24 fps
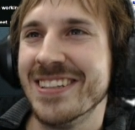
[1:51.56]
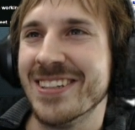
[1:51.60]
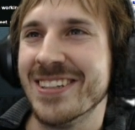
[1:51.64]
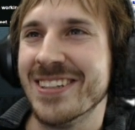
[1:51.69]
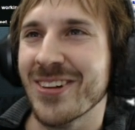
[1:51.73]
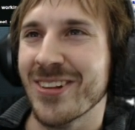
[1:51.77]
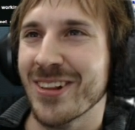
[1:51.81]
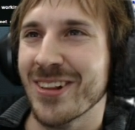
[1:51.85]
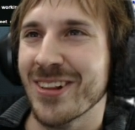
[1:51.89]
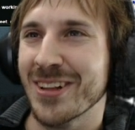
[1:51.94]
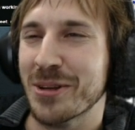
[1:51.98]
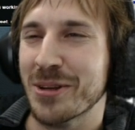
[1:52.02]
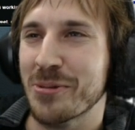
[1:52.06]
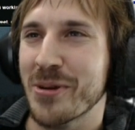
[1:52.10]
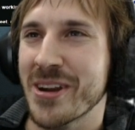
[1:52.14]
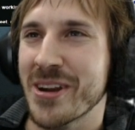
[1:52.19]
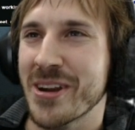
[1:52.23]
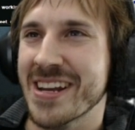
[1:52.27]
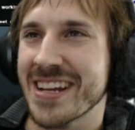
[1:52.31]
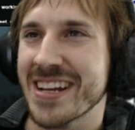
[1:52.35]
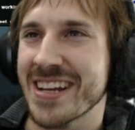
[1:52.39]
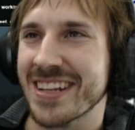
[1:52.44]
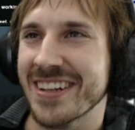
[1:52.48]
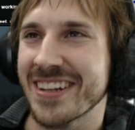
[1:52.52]
Totally
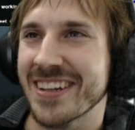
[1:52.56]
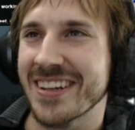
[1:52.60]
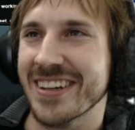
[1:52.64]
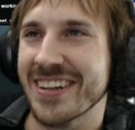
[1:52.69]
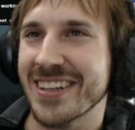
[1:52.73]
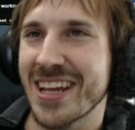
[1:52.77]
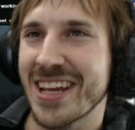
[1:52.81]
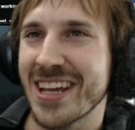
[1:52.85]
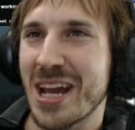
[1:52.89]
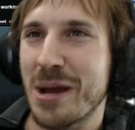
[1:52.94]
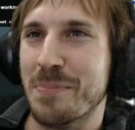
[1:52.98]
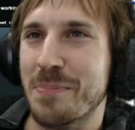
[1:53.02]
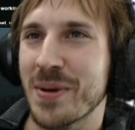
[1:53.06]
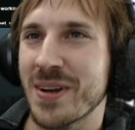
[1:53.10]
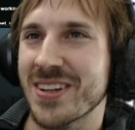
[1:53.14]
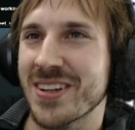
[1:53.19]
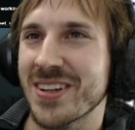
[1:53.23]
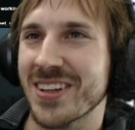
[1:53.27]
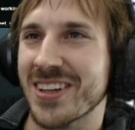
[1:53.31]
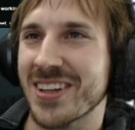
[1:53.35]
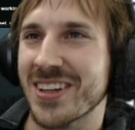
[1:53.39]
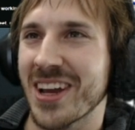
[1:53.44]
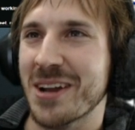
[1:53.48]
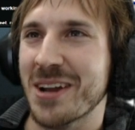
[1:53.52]
rigged. Yeah, I
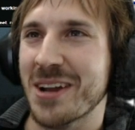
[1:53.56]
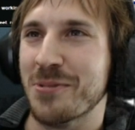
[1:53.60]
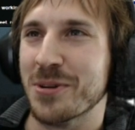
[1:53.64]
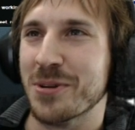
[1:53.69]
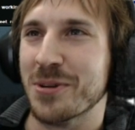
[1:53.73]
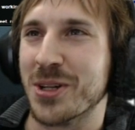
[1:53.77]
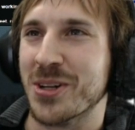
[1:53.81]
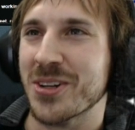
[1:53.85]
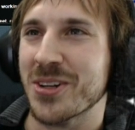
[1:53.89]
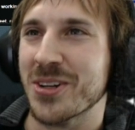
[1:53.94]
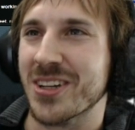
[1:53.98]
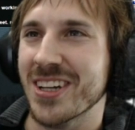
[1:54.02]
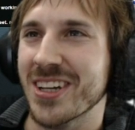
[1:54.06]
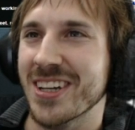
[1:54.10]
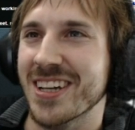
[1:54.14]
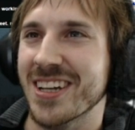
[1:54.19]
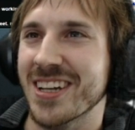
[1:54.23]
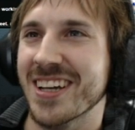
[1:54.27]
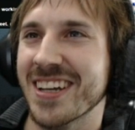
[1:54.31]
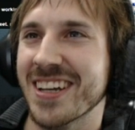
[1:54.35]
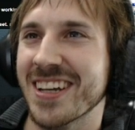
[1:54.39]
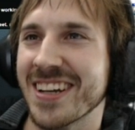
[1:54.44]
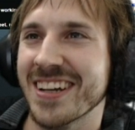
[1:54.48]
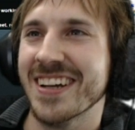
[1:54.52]
paid the guy with
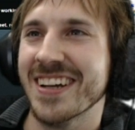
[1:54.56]
cookie.